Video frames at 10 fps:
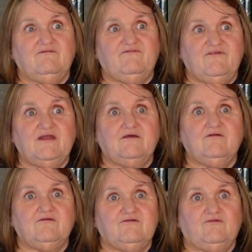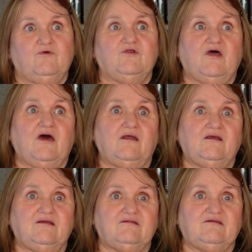veterans were
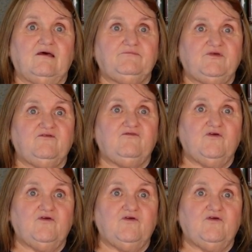not accepted